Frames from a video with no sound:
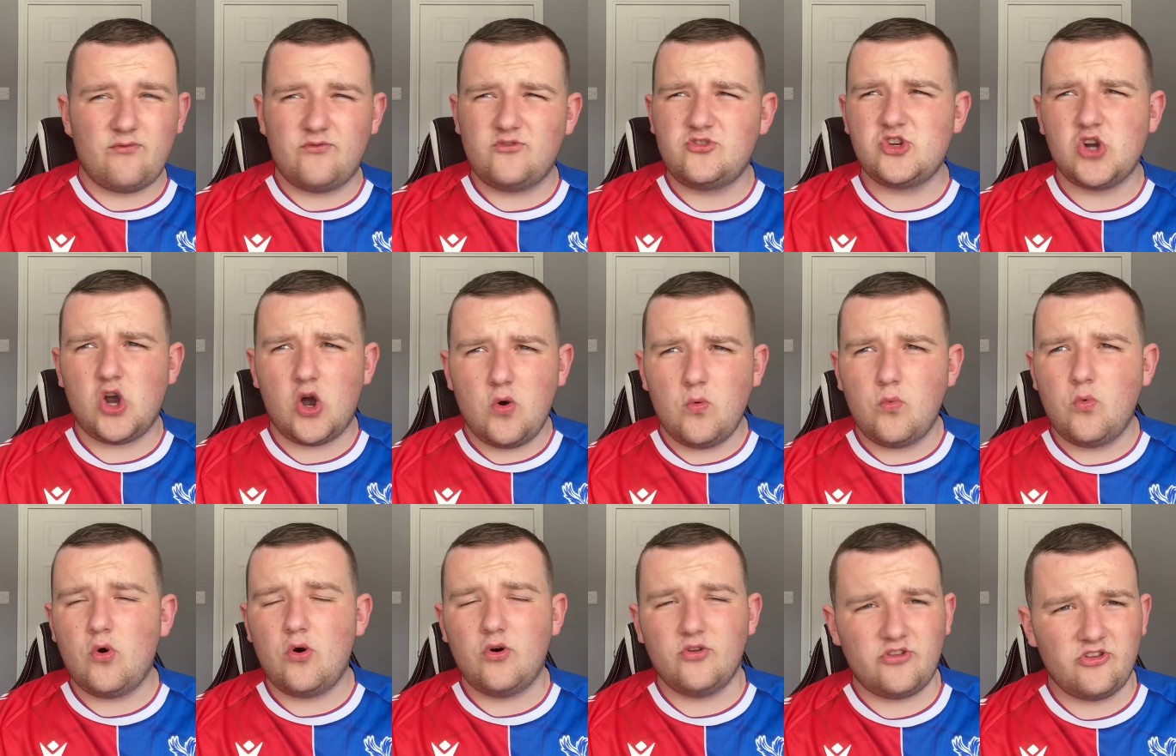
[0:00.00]
Joel
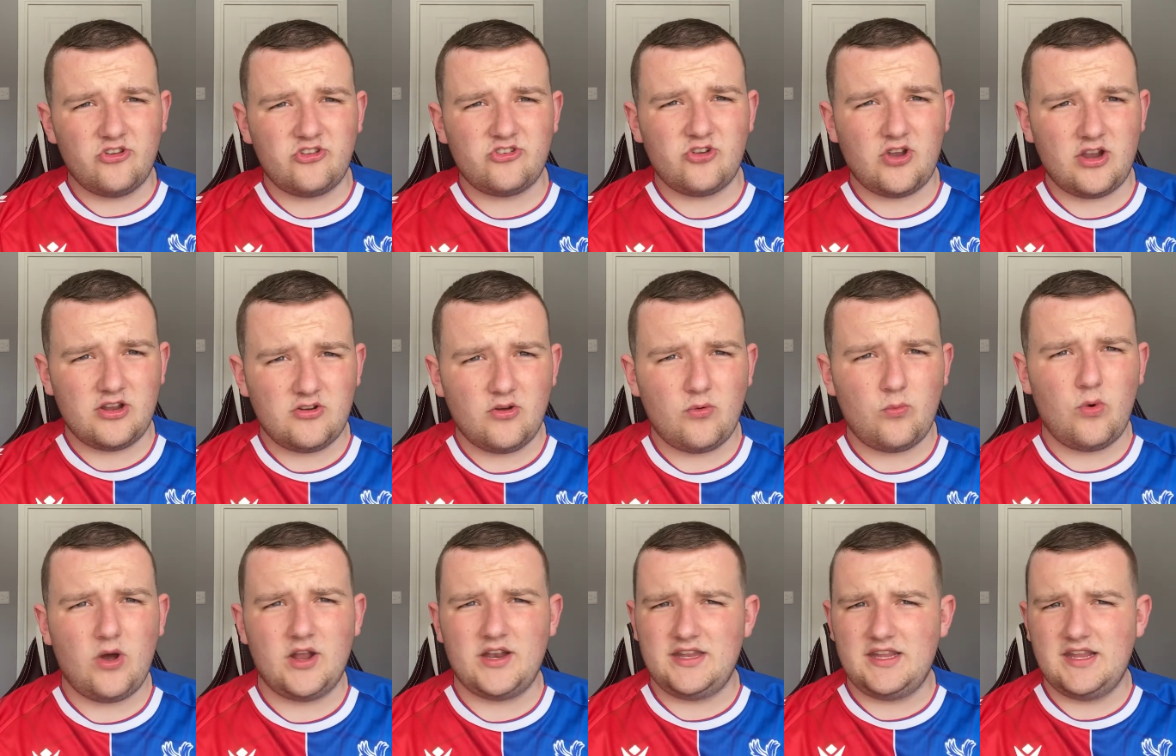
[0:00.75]
Ward has signed a
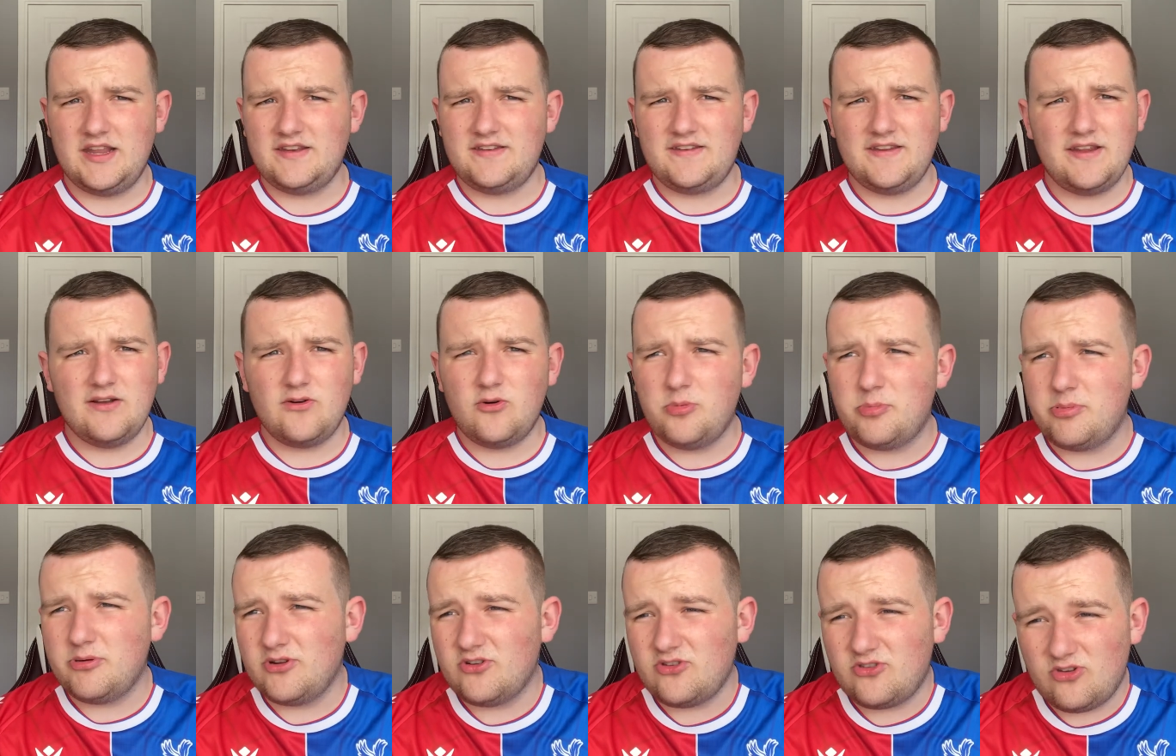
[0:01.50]
one-year deal,
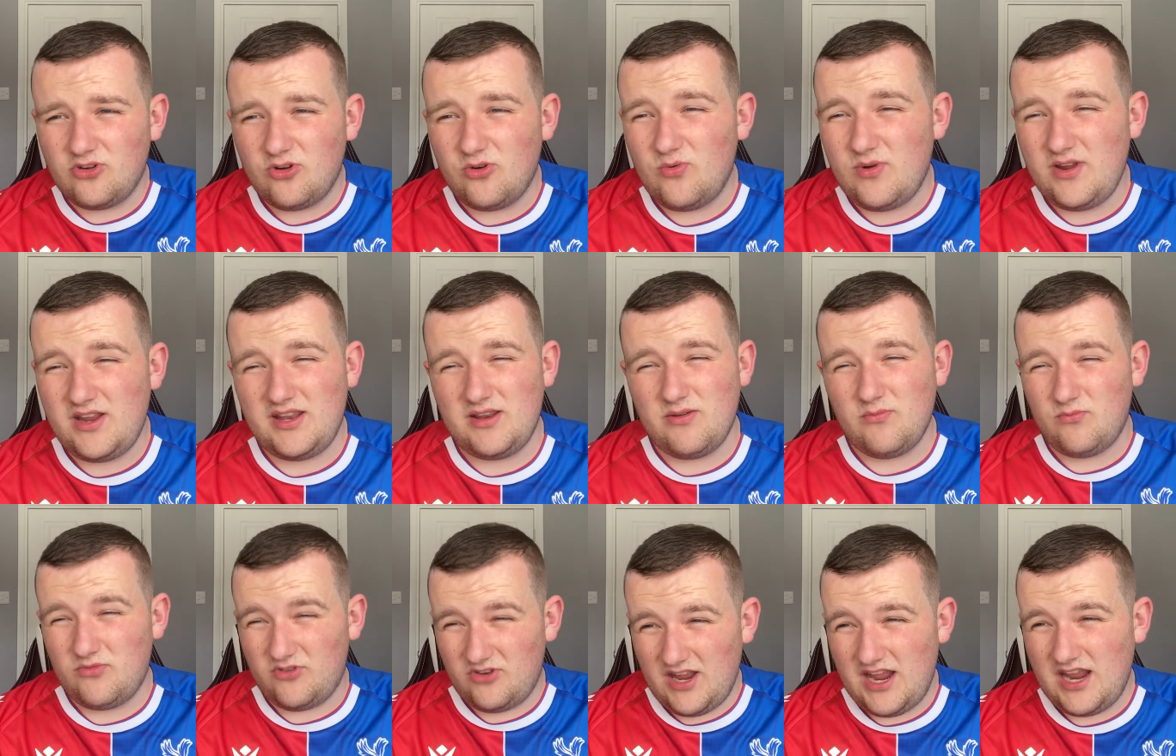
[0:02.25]
but do we
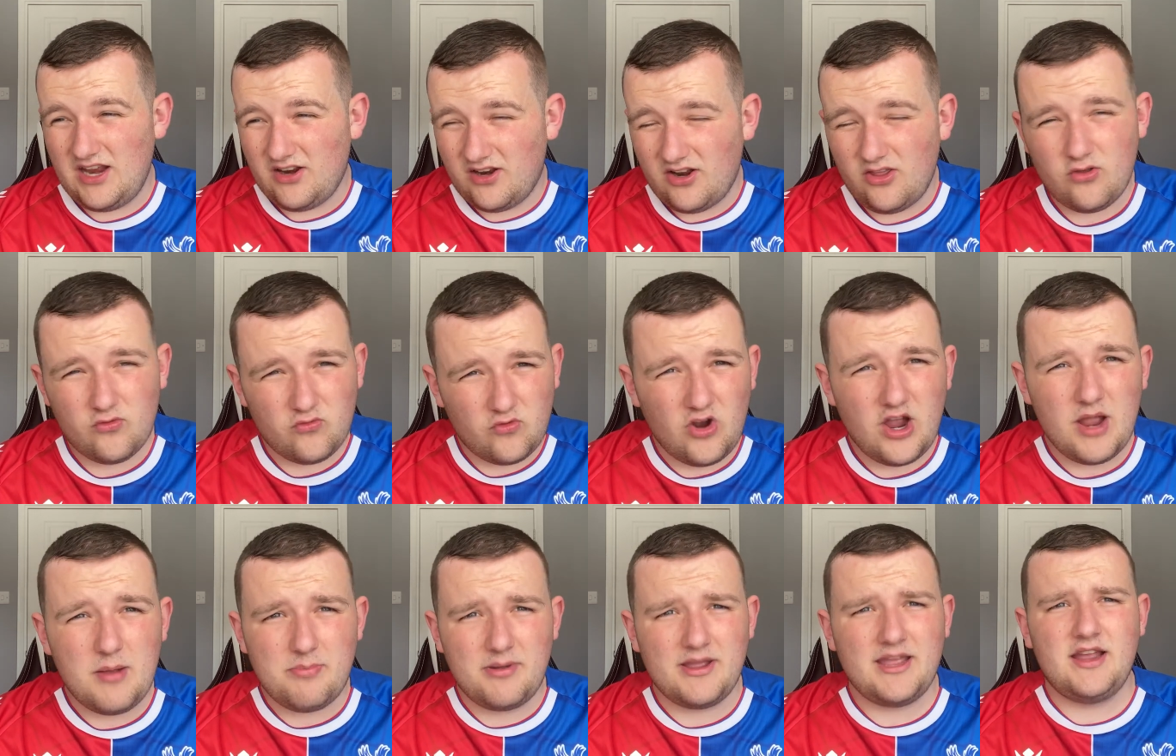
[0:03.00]
need another
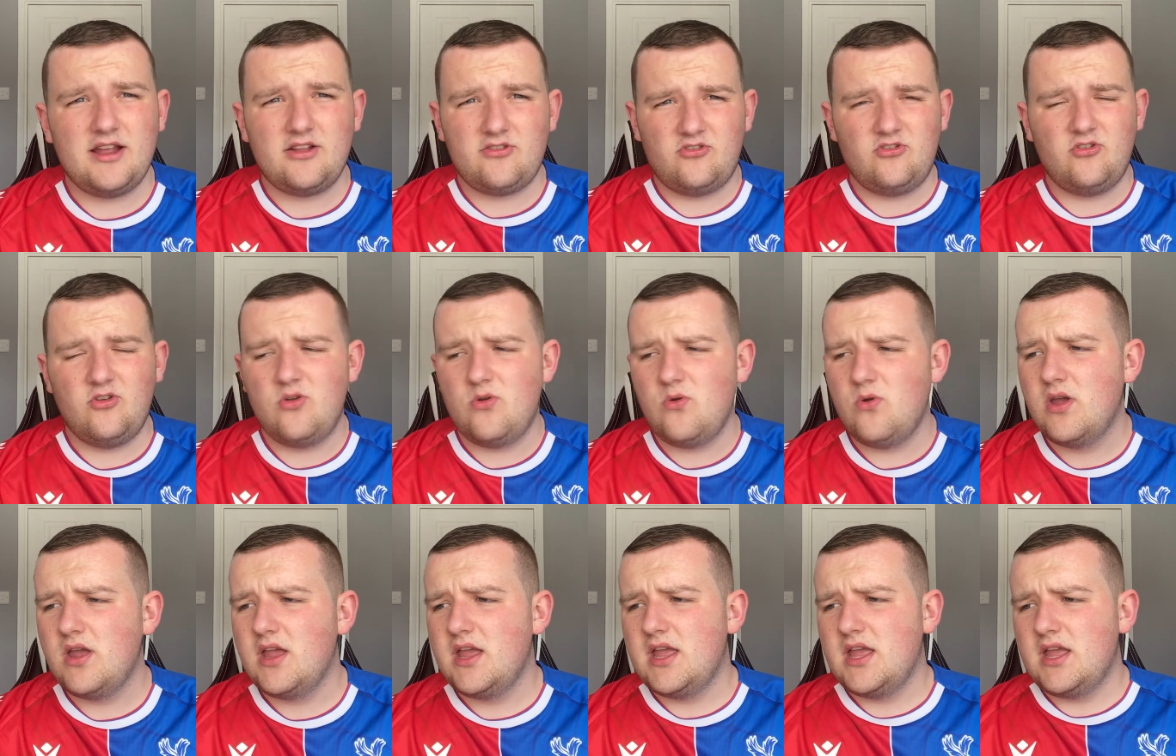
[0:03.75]
right back
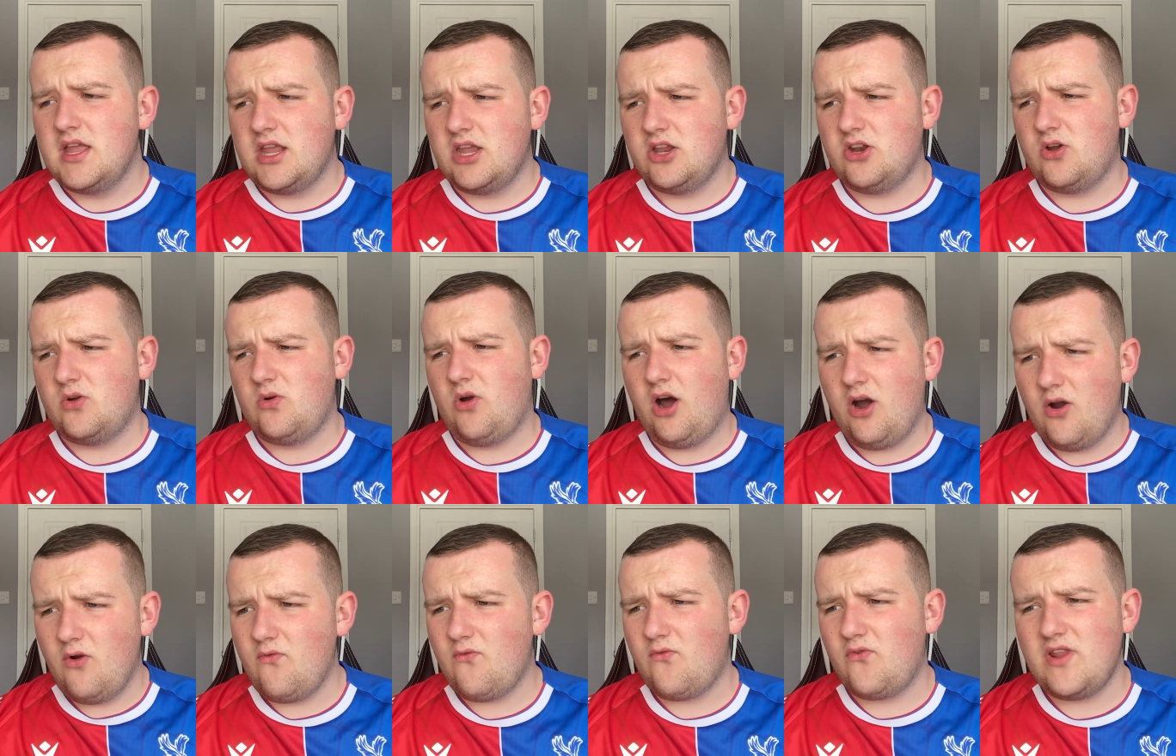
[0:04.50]
to you know,
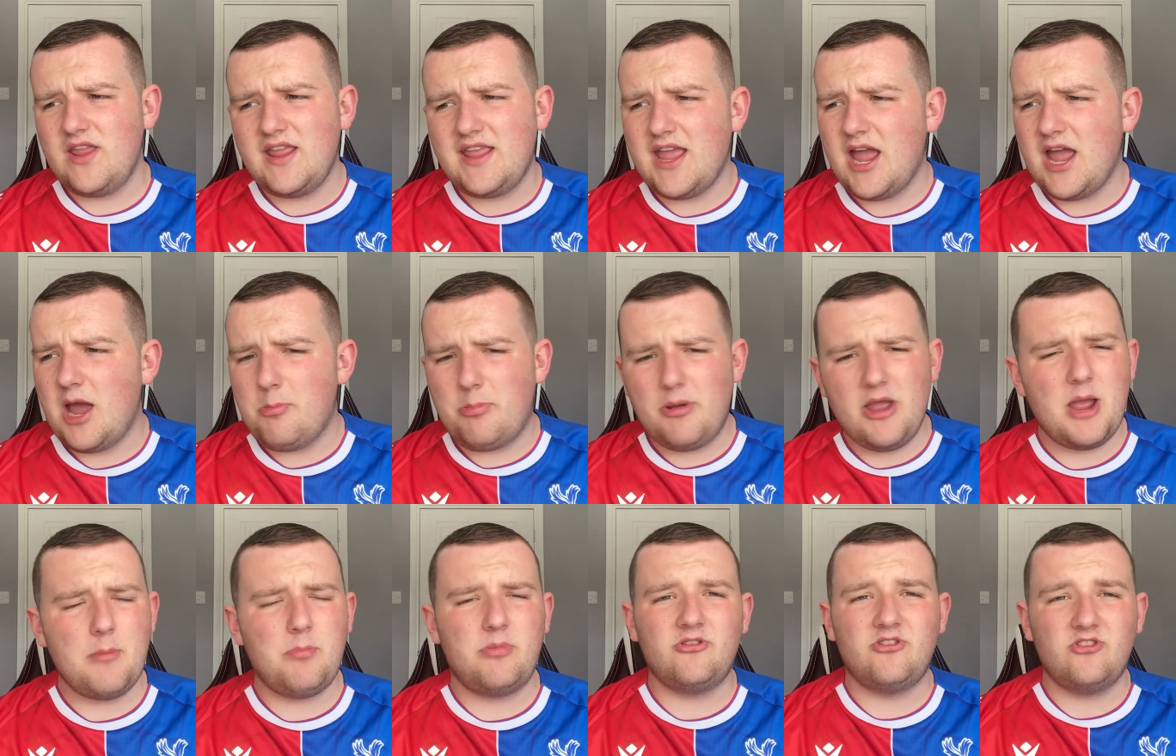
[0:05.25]
hopefully get a
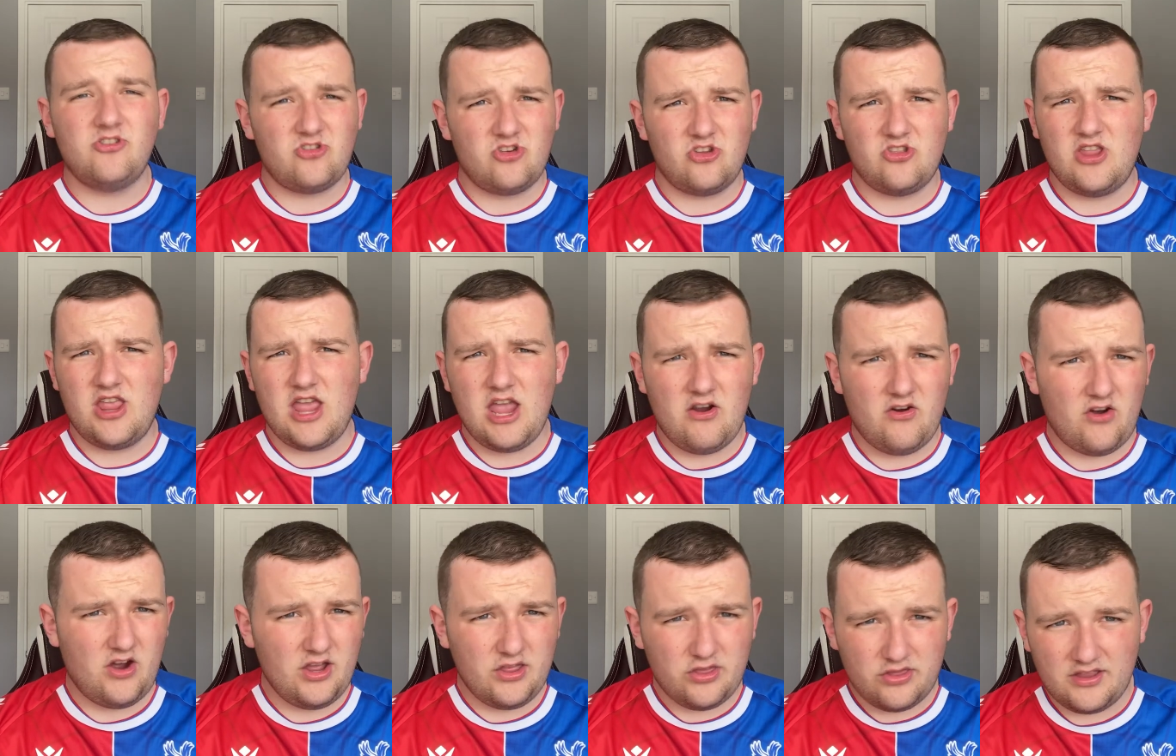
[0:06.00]
better position there.
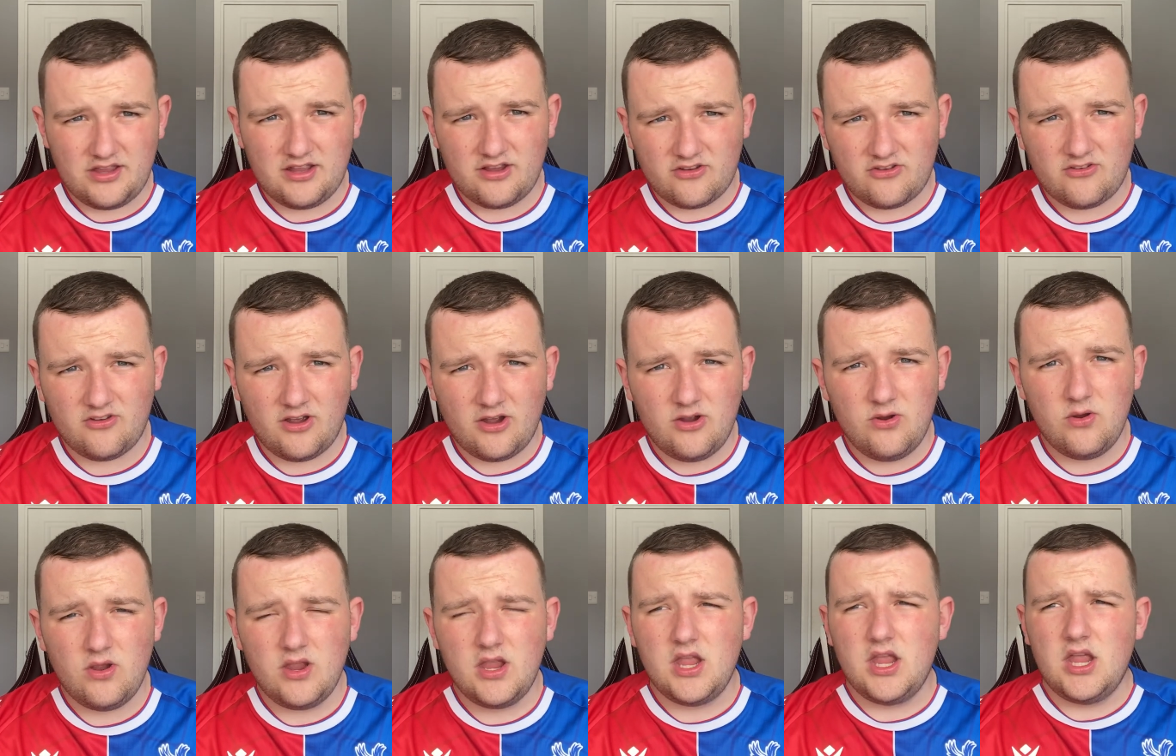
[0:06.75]
I think so.